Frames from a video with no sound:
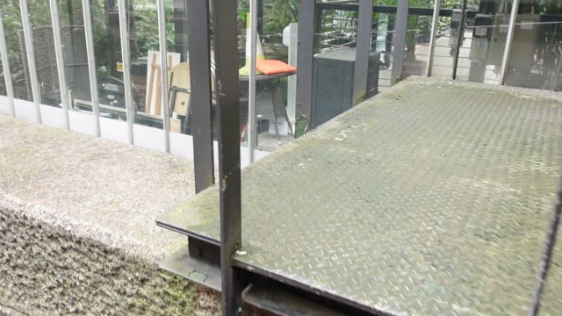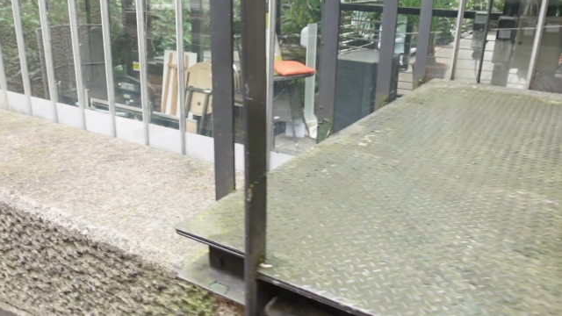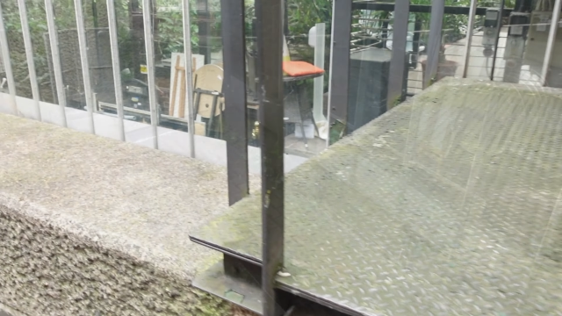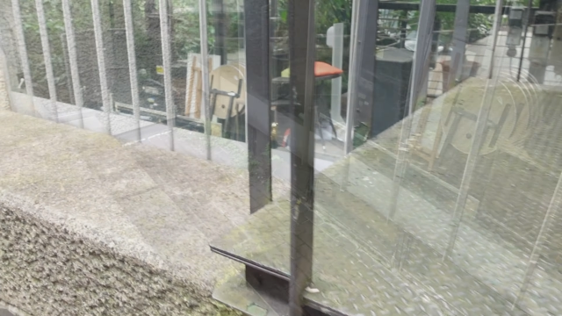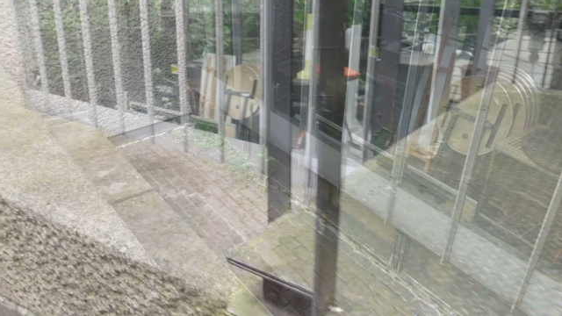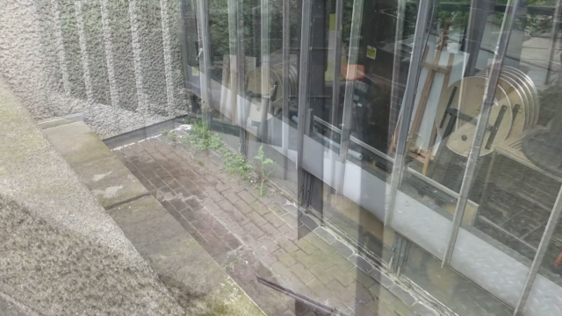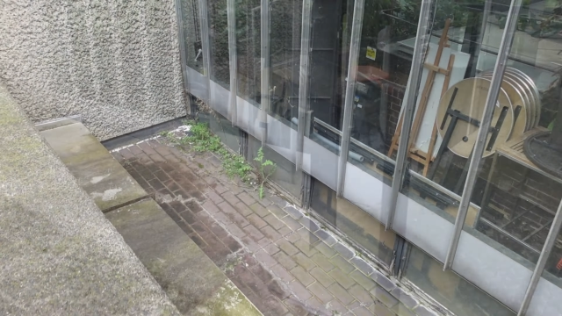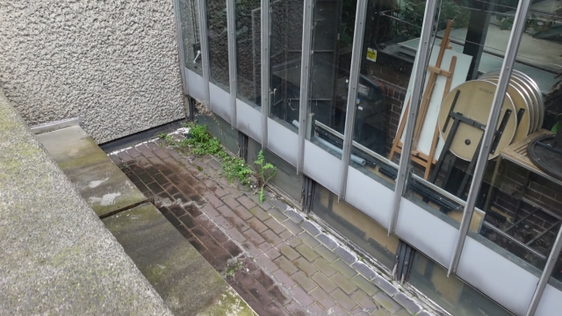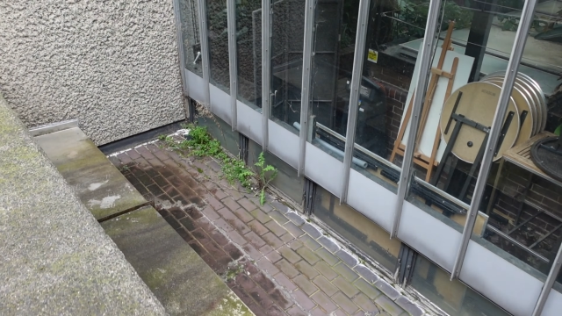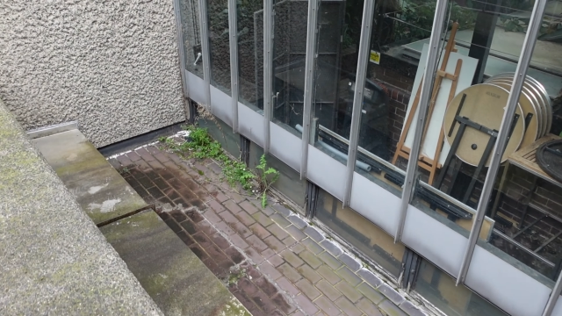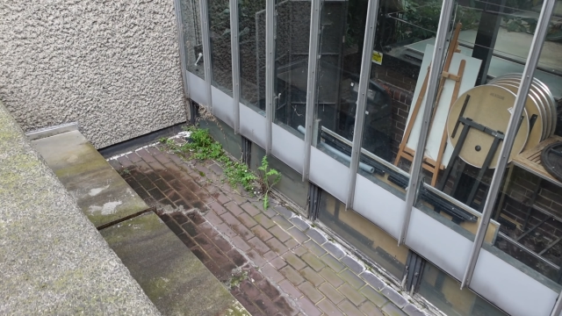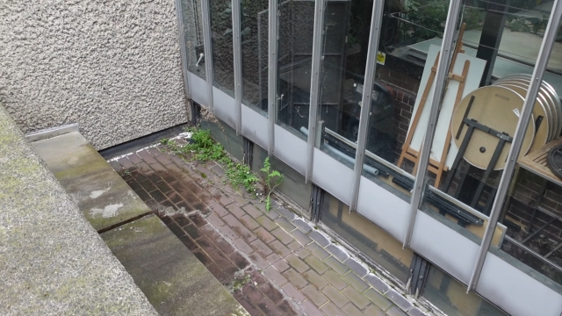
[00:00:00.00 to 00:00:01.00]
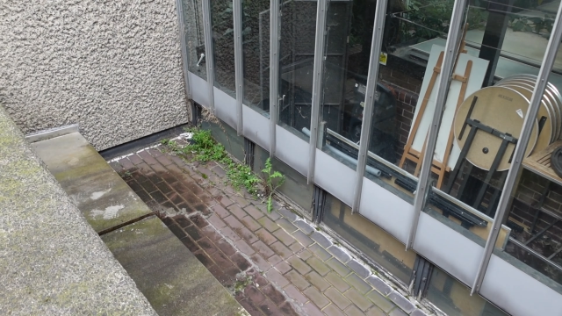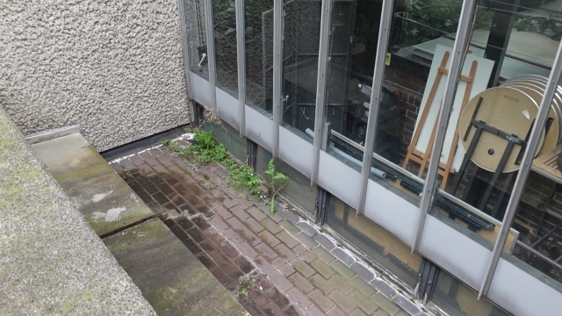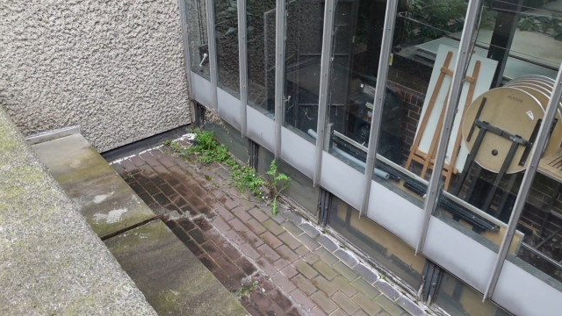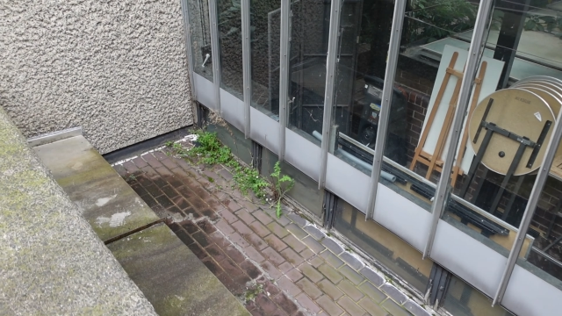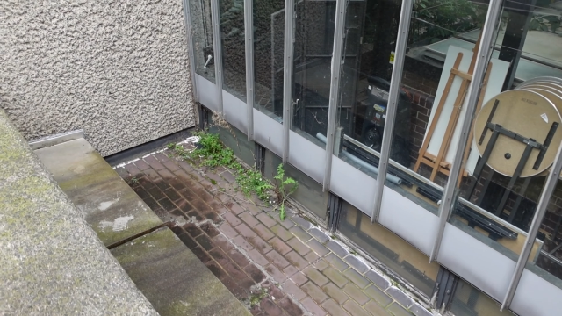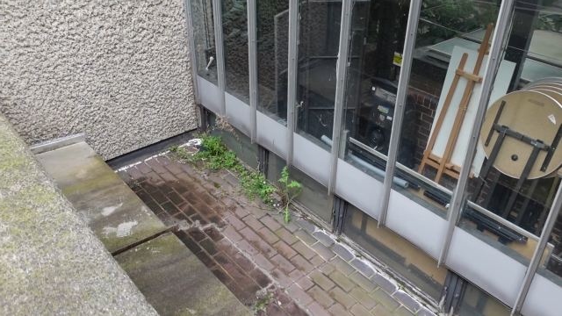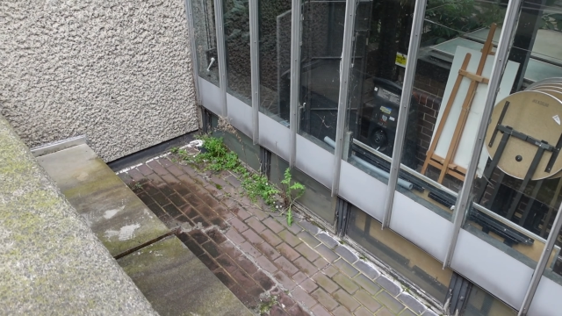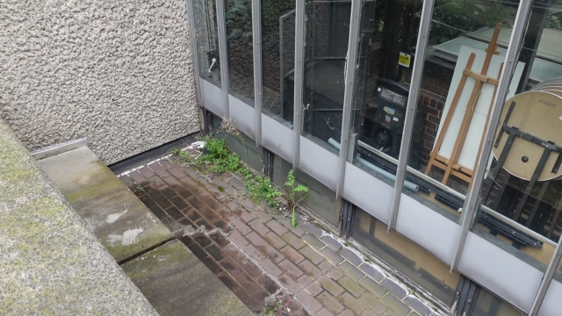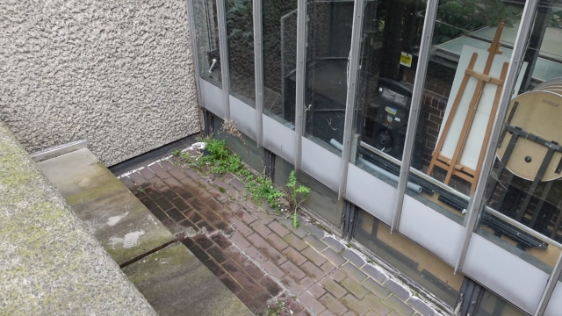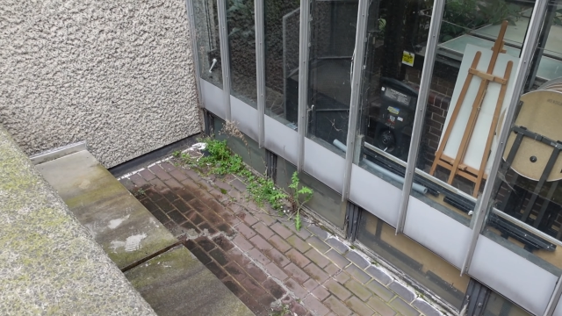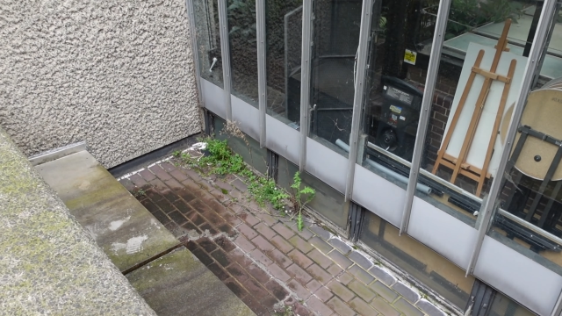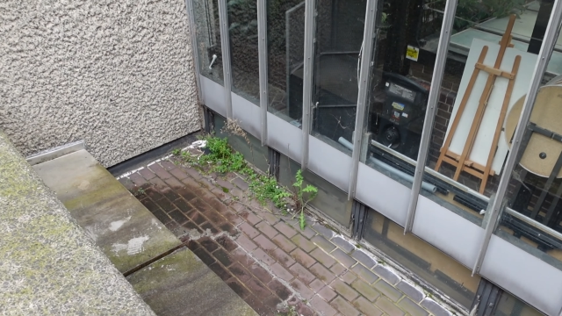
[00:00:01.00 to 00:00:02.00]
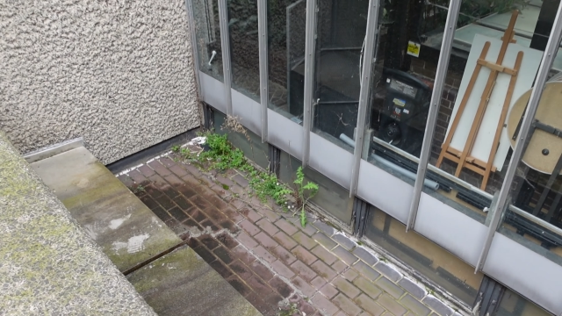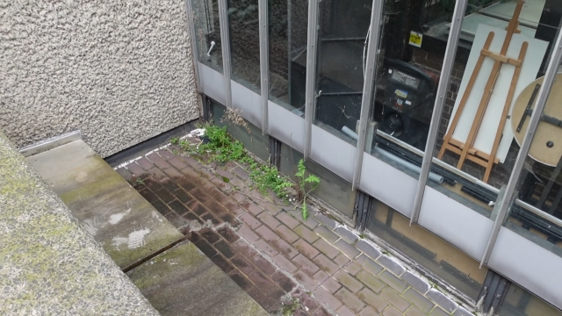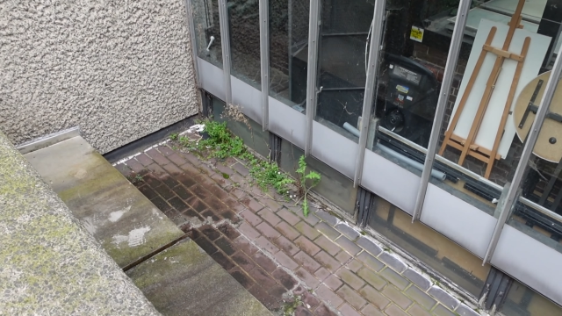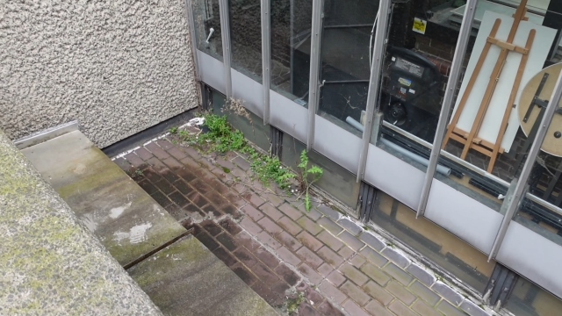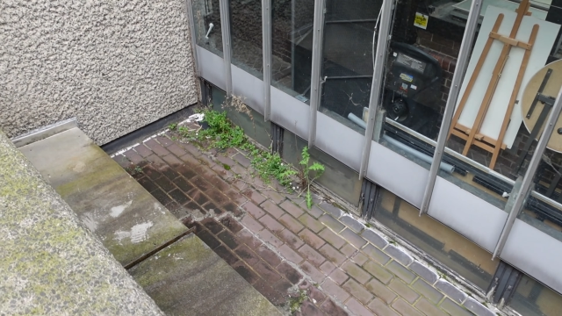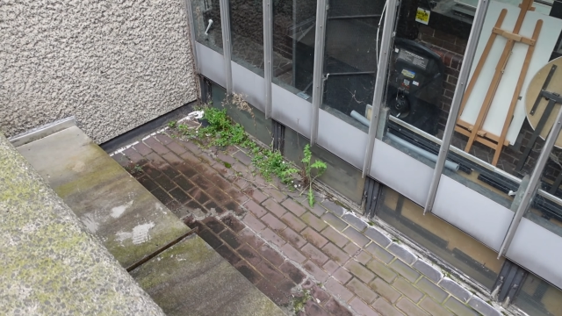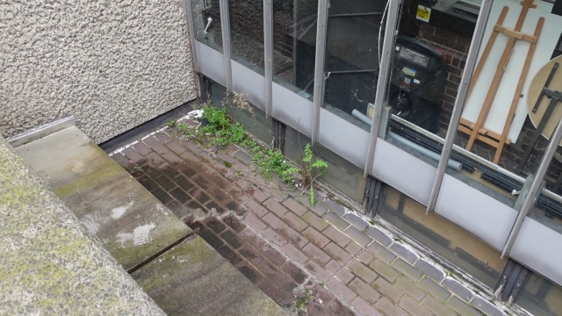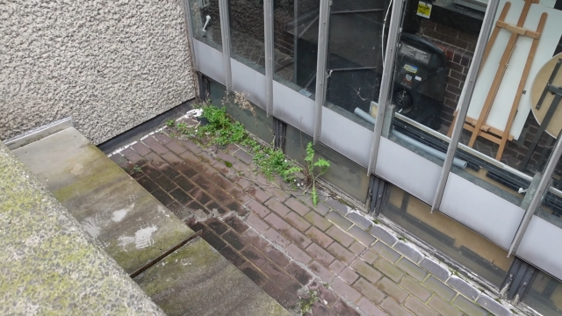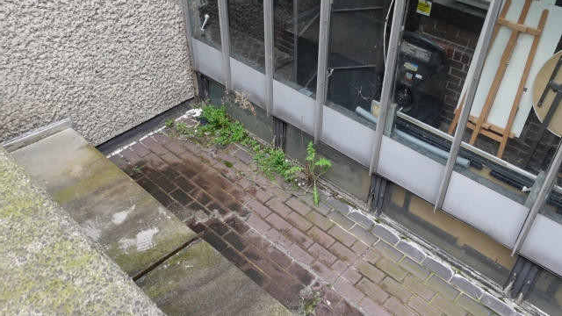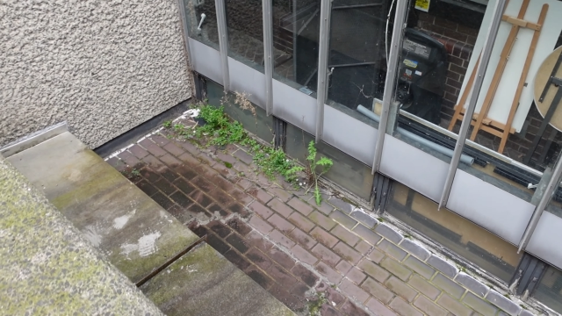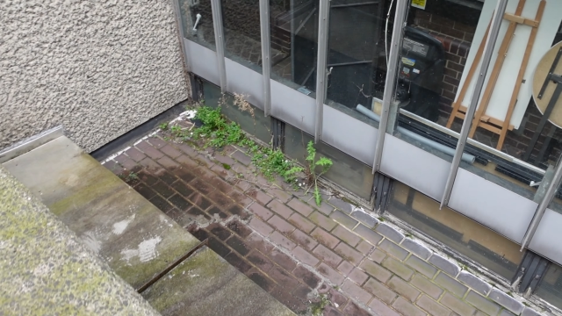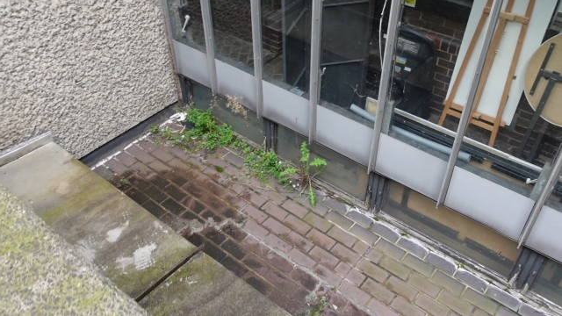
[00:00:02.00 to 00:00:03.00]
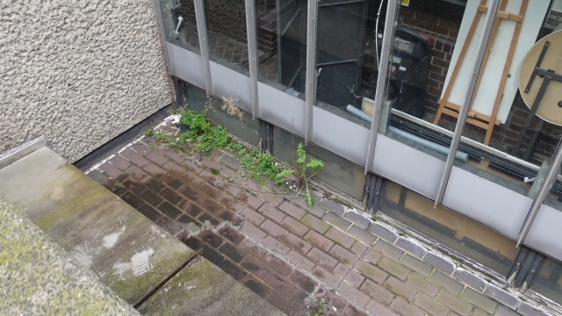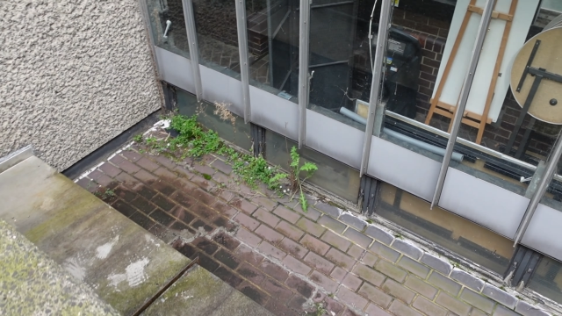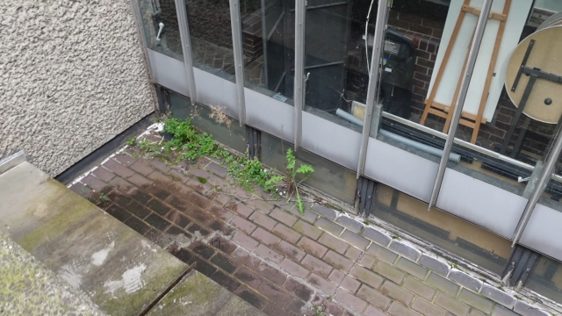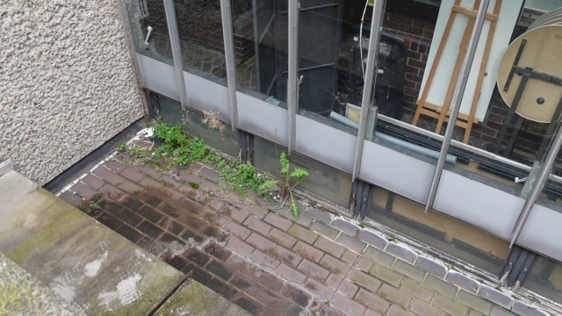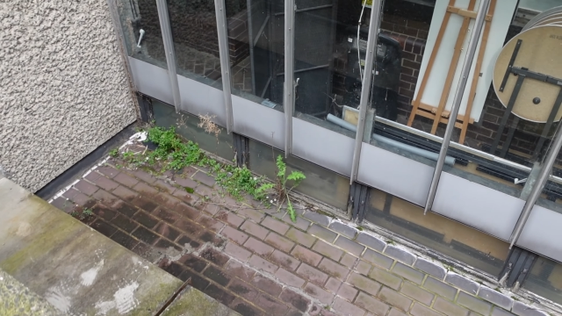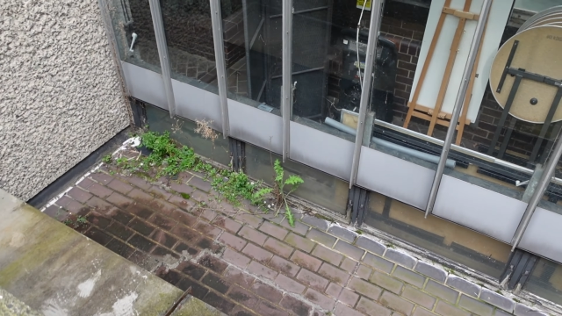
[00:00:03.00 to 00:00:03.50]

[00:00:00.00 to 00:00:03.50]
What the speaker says: (no speaker visible)